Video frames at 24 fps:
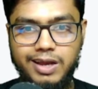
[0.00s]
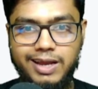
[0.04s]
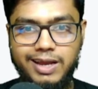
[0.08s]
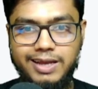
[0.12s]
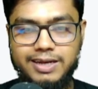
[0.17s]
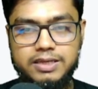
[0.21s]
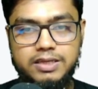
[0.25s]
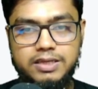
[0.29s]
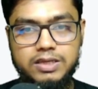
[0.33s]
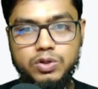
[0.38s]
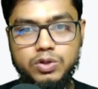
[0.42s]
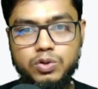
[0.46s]

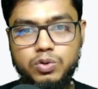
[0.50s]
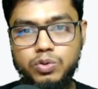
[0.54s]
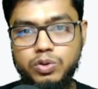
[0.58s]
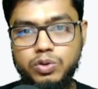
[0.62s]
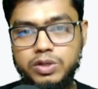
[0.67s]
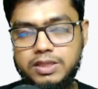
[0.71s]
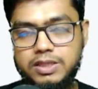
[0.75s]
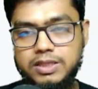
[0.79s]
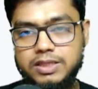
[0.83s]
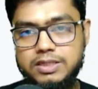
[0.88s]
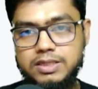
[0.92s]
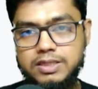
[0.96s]
And
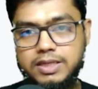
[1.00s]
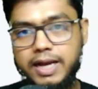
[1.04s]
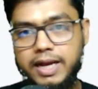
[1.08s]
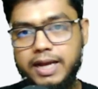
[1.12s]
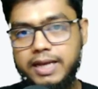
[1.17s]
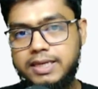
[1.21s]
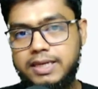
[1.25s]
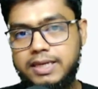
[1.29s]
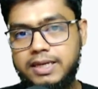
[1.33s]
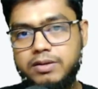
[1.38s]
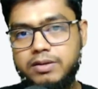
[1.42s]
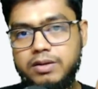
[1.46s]
look at this,
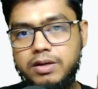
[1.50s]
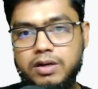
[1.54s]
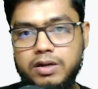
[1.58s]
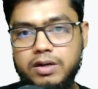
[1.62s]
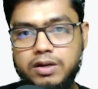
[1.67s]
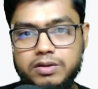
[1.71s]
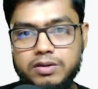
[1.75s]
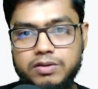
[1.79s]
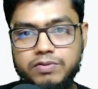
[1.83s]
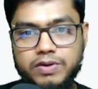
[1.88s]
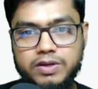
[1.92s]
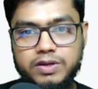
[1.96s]
I can
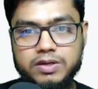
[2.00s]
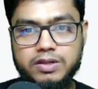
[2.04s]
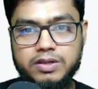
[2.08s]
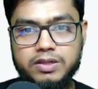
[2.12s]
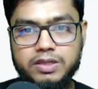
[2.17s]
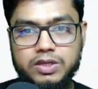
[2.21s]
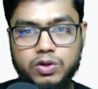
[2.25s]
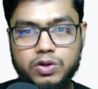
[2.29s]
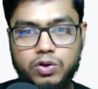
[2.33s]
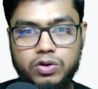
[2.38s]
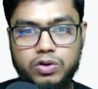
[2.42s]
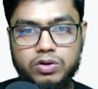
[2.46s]
if I
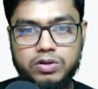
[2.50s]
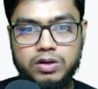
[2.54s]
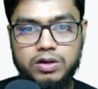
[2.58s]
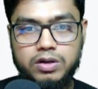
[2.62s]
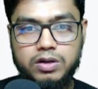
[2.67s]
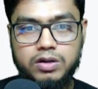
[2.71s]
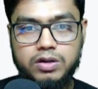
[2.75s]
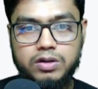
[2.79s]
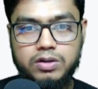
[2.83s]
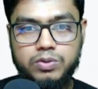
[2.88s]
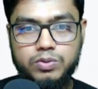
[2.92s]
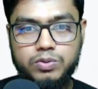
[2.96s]
click on
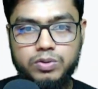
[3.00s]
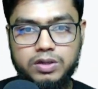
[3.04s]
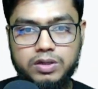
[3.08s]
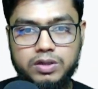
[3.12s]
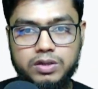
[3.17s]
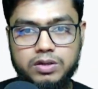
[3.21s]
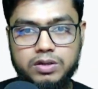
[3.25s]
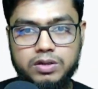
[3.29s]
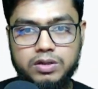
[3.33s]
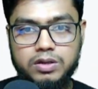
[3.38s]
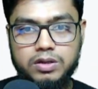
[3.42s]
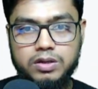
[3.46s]

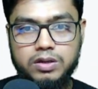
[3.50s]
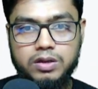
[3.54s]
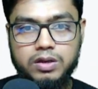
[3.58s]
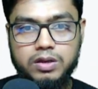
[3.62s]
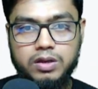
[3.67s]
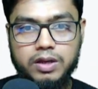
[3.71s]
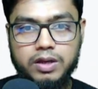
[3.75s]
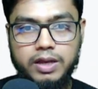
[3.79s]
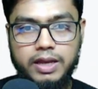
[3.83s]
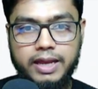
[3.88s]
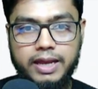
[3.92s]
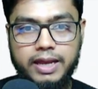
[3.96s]
okay
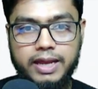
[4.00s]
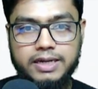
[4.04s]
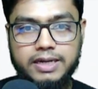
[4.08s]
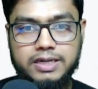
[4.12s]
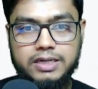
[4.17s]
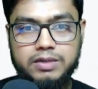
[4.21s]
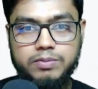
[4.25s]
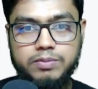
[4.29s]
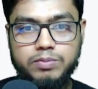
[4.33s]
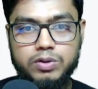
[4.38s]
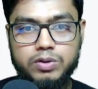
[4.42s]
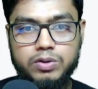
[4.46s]

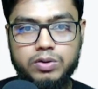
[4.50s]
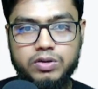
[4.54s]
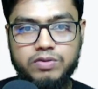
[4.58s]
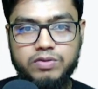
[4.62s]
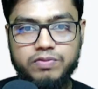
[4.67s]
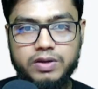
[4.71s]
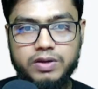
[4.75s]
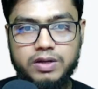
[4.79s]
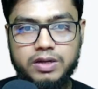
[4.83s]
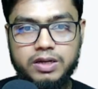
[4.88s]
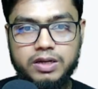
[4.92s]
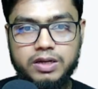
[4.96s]
active, or
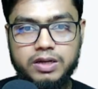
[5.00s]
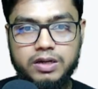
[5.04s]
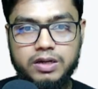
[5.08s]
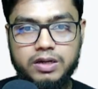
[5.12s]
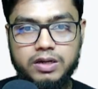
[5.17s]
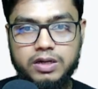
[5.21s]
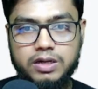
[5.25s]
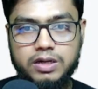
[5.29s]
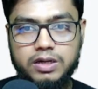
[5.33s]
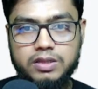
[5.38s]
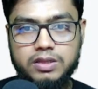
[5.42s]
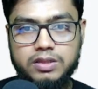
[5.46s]
if I
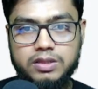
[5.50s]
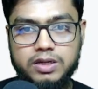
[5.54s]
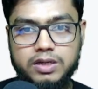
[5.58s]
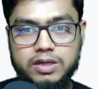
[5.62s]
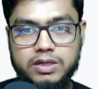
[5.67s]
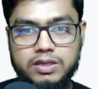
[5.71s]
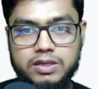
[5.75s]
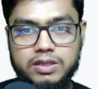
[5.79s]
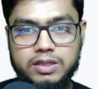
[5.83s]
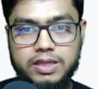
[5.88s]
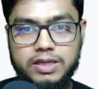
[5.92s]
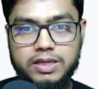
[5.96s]
cut in
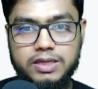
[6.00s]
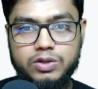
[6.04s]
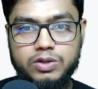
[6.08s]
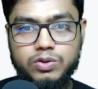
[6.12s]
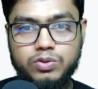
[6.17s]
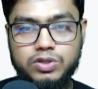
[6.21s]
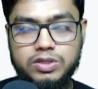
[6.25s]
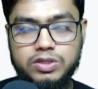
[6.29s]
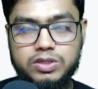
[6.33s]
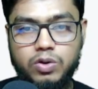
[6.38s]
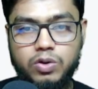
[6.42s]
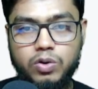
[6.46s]
that, like,
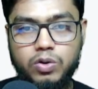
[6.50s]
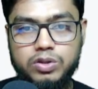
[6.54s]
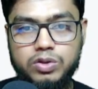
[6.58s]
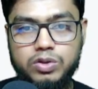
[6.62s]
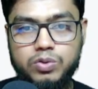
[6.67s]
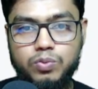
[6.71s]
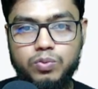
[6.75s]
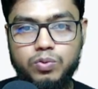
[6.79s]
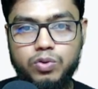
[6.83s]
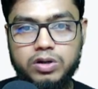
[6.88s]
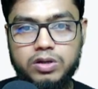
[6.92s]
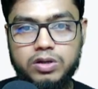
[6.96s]
just
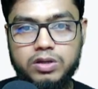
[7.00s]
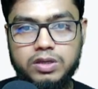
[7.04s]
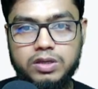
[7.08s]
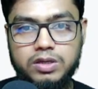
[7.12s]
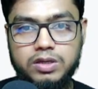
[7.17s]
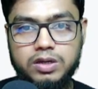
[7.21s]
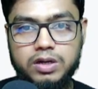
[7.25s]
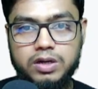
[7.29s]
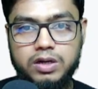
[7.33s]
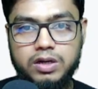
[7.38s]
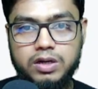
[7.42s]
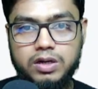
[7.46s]
only
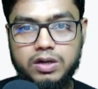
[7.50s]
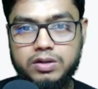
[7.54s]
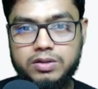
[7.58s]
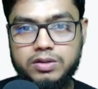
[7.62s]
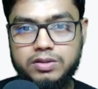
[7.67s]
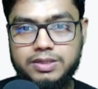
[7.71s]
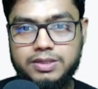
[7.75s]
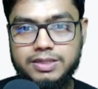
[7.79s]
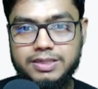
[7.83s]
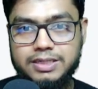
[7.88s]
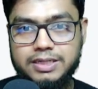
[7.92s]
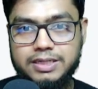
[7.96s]
working,
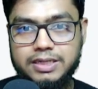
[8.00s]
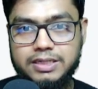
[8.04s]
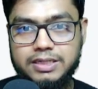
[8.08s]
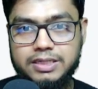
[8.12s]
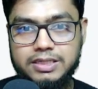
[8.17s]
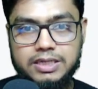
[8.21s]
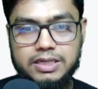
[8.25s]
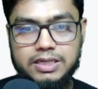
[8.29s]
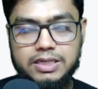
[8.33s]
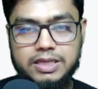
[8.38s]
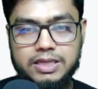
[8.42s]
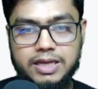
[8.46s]

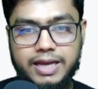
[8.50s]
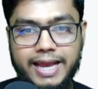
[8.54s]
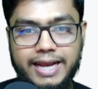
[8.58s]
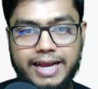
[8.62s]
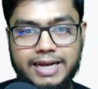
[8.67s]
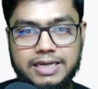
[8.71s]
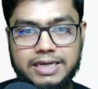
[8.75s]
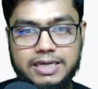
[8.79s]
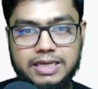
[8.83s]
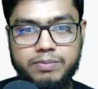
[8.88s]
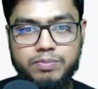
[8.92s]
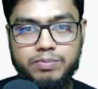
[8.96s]
just see the
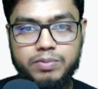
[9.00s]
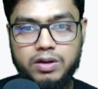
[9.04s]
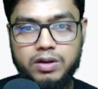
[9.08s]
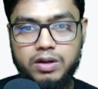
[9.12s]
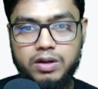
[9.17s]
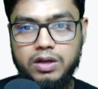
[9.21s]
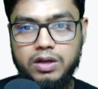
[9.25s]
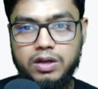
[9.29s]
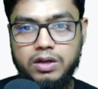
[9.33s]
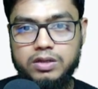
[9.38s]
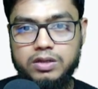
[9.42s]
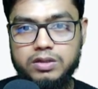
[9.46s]
active,
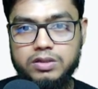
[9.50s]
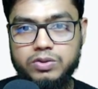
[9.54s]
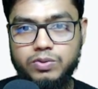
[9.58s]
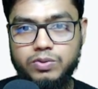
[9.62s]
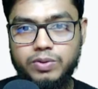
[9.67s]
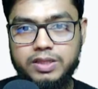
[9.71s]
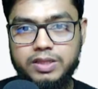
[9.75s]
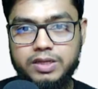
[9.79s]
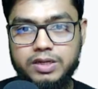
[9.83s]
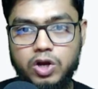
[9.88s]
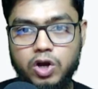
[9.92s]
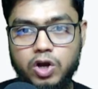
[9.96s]

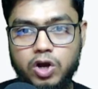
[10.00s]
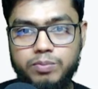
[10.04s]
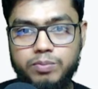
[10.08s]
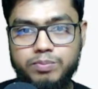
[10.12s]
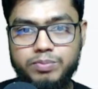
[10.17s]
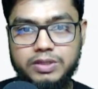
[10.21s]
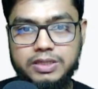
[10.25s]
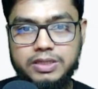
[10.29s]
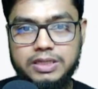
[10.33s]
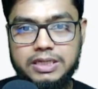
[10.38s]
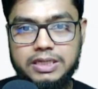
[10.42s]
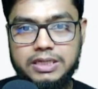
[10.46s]
so and then
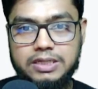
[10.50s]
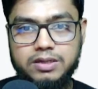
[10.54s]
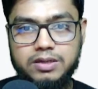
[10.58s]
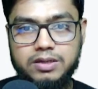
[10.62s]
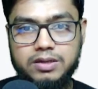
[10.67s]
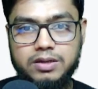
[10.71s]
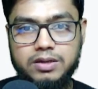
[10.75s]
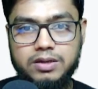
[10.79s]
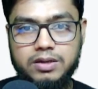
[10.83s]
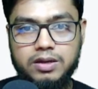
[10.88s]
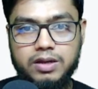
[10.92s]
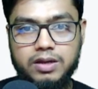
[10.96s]
complete
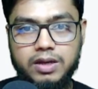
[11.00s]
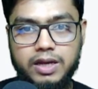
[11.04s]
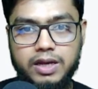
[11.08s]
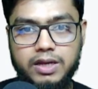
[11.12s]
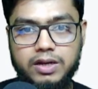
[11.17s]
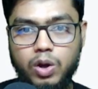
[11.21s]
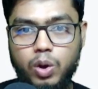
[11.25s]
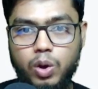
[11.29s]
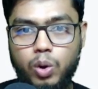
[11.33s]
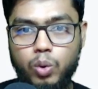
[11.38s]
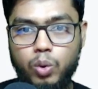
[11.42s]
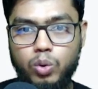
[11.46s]

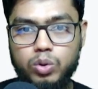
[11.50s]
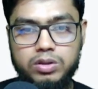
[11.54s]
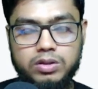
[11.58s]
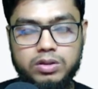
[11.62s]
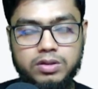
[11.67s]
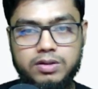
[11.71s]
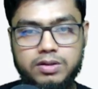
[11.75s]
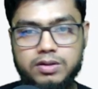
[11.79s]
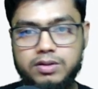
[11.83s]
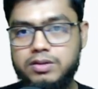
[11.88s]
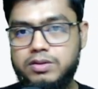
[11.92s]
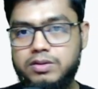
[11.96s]
and all.